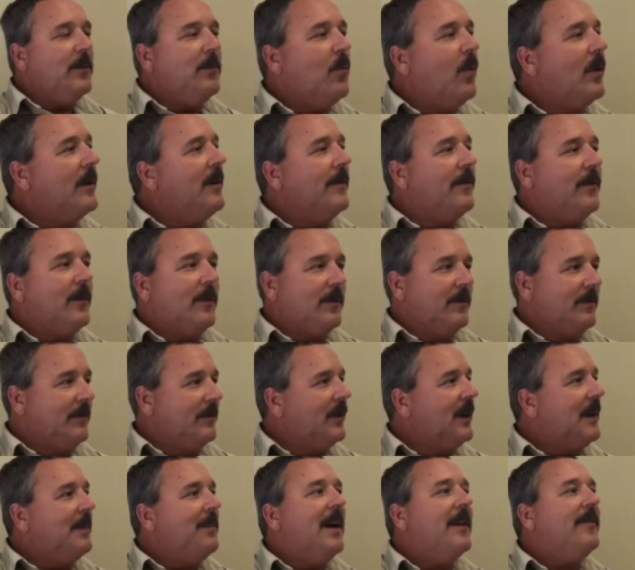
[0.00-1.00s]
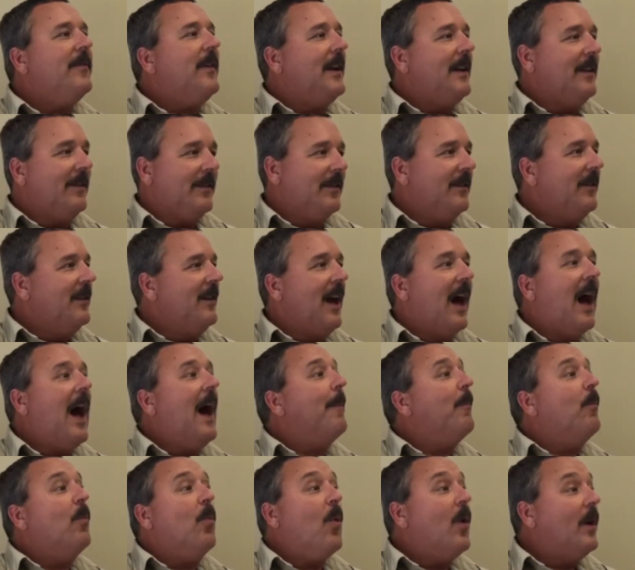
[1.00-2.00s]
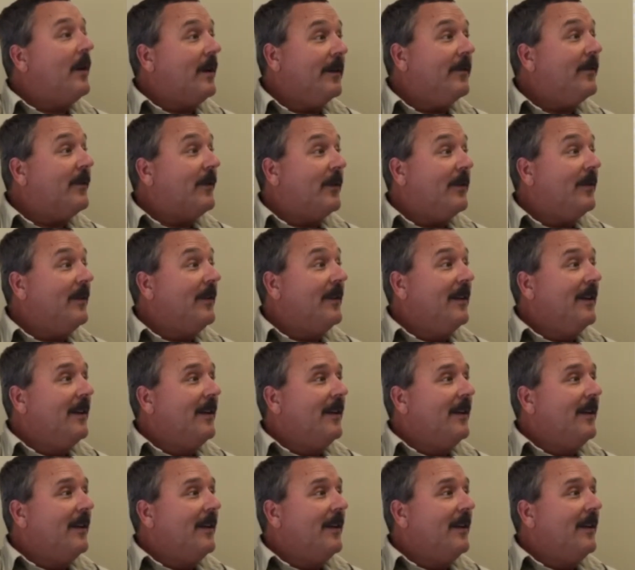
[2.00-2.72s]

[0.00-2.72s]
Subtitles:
I'm wonderful. Look at my face. I'm wonderful.